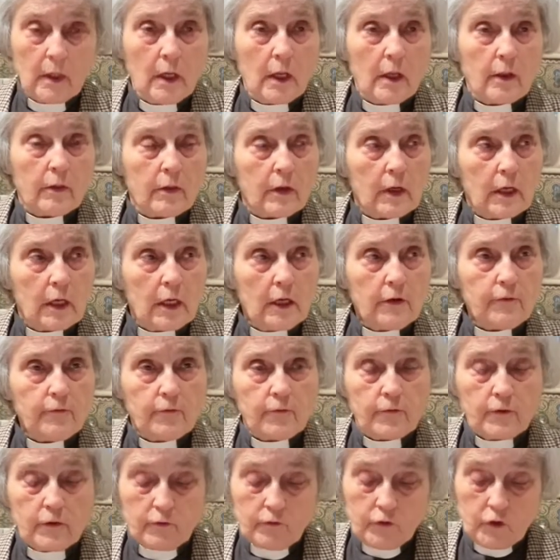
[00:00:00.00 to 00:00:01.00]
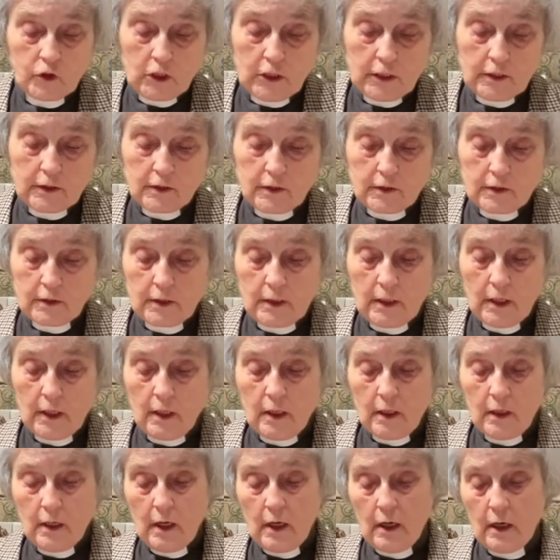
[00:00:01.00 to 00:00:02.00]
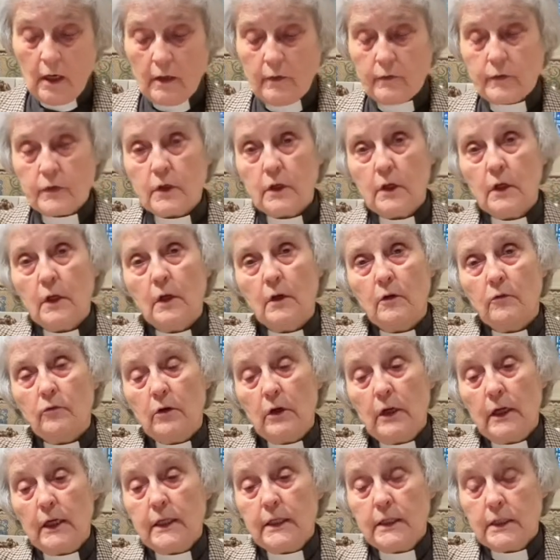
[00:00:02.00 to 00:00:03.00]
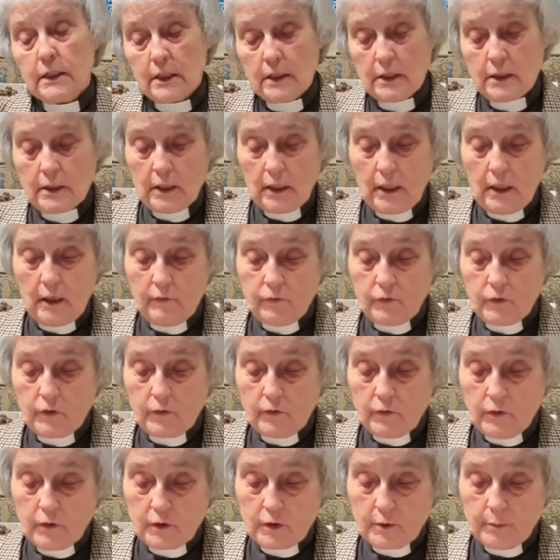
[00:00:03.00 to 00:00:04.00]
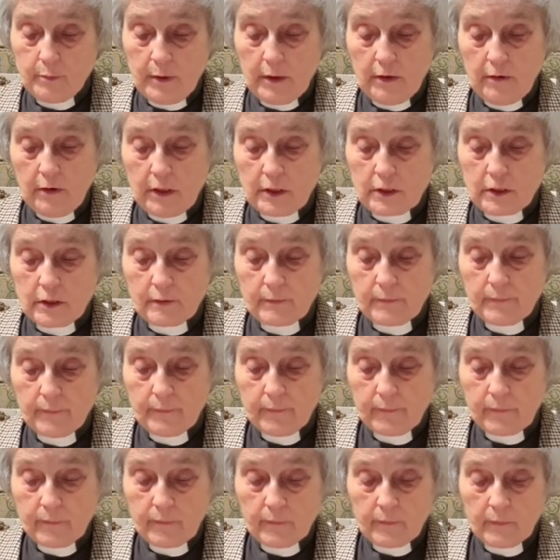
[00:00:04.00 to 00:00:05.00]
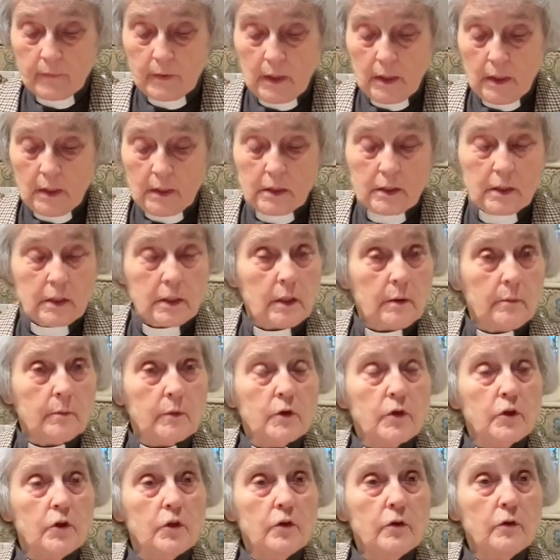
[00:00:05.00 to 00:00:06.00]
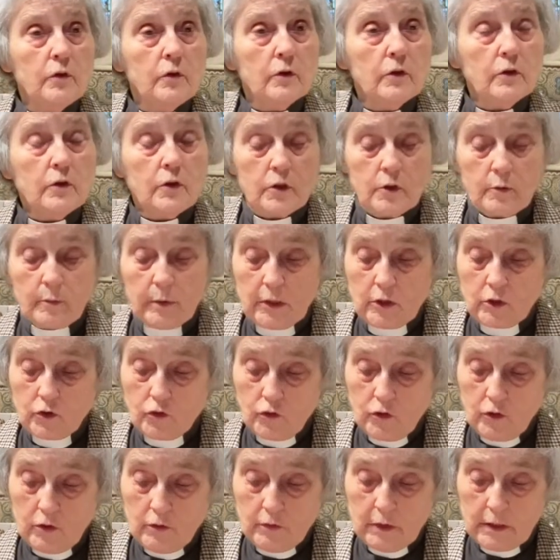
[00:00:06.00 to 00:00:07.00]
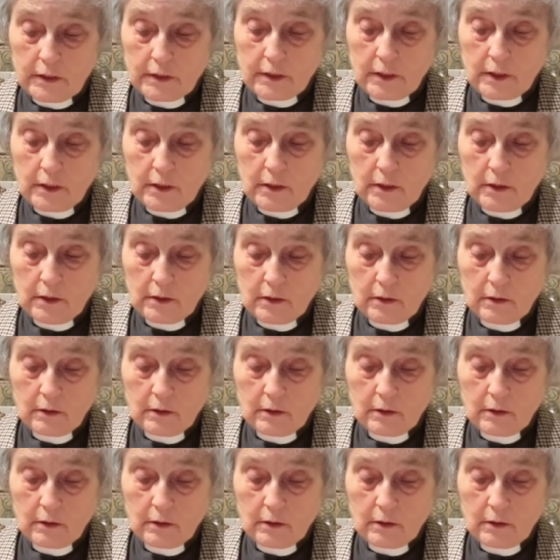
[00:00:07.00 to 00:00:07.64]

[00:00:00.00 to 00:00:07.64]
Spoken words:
The gift of Jesus in our lives releases the gifts of the Spirit. It seems too good to be true, doesn't it?